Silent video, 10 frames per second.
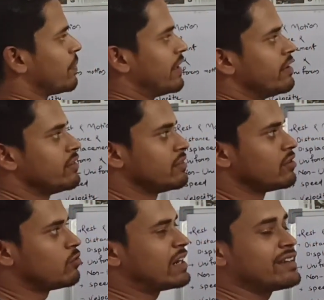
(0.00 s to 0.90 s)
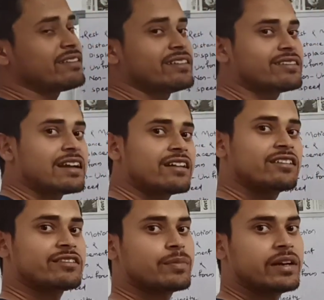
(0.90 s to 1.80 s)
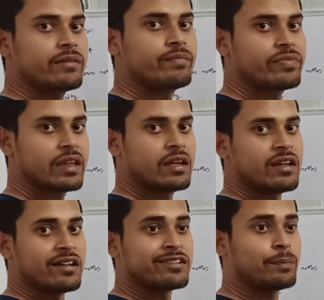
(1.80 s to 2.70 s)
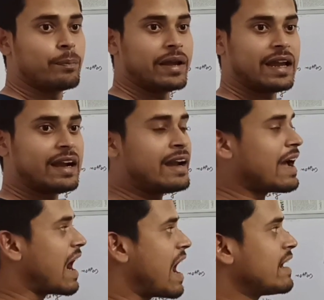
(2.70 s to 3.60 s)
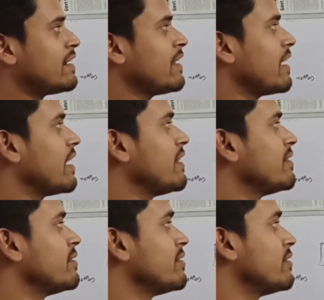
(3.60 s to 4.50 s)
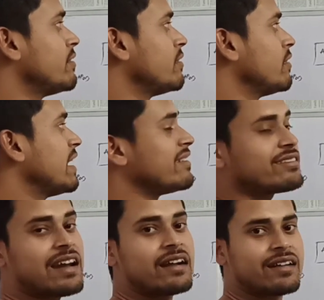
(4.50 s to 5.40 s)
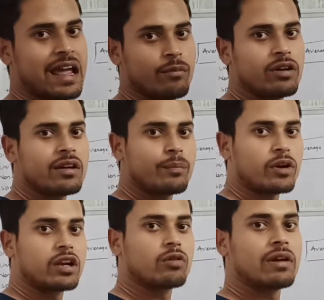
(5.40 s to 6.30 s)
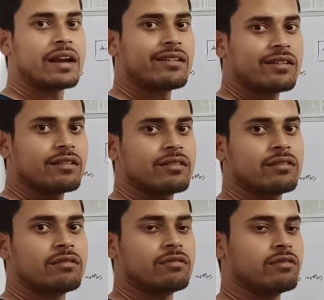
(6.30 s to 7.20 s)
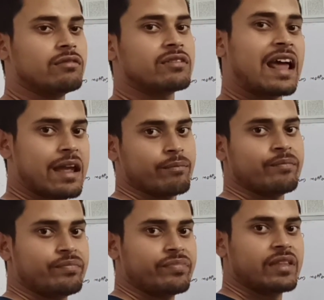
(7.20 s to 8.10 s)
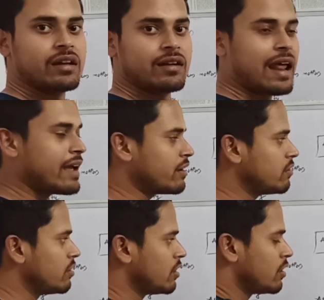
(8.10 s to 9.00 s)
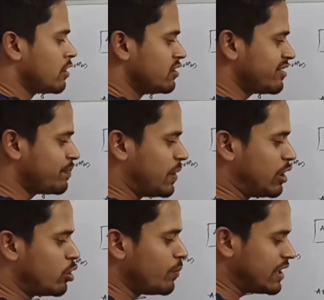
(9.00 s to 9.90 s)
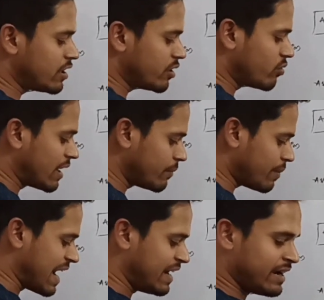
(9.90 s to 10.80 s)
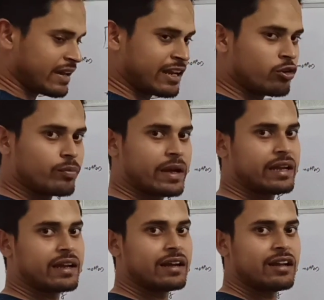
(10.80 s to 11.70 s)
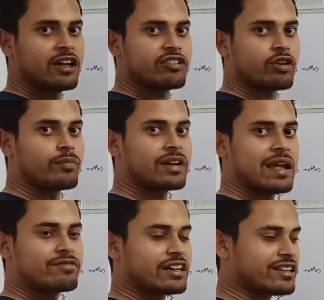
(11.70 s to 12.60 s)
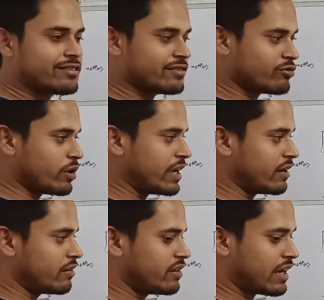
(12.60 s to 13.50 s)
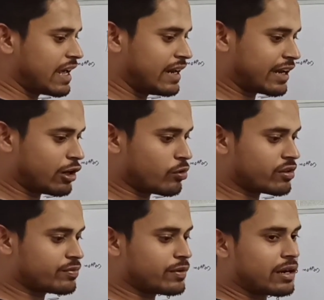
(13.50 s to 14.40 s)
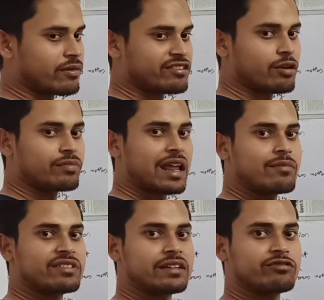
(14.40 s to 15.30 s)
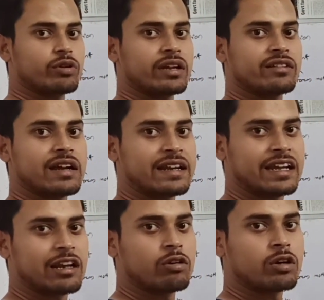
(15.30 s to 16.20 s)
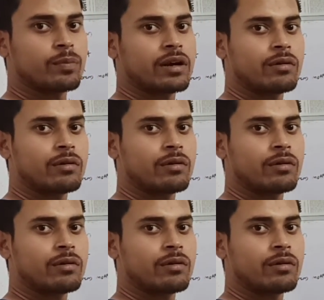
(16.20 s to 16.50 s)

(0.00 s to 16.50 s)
speed. What is instantaneous speed? Speed at the instant time or a particular time. Like the speedometer you can find in your vehicle, sometimes it is showing 10 km per hour, sometimes it is showing 80 km per